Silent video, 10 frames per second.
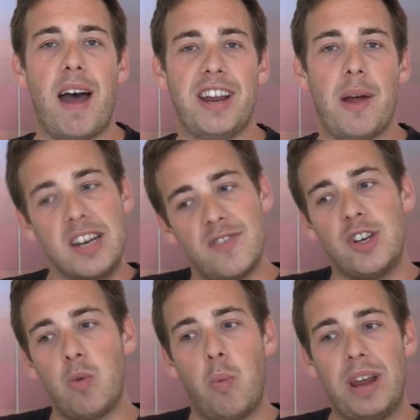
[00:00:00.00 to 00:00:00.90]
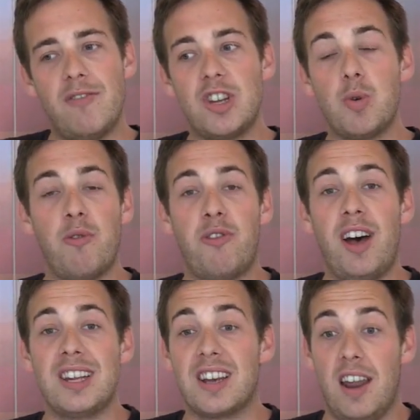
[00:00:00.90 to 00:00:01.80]
by, you know, individual weavers who at
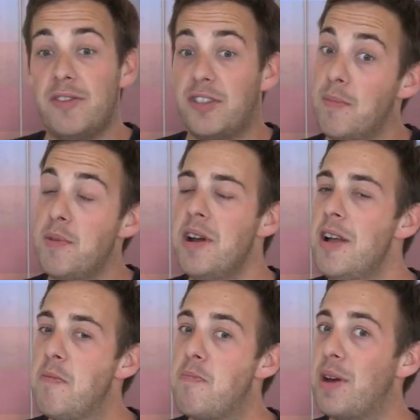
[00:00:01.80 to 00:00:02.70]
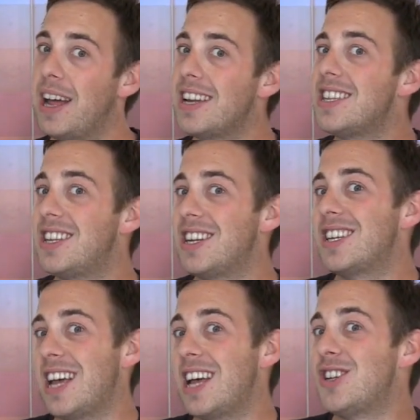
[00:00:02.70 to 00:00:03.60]
first loved them. But as the
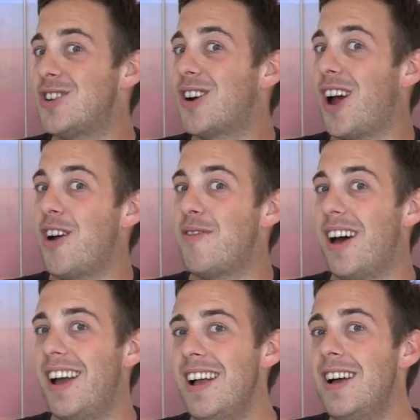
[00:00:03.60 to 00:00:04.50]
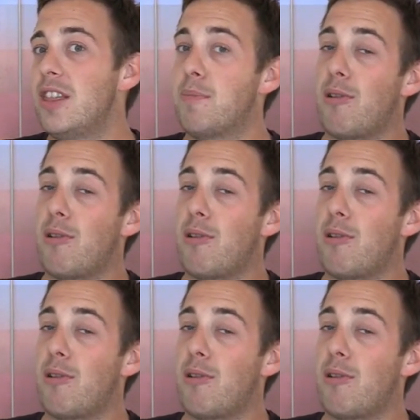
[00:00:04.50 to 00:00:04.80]
success took over, the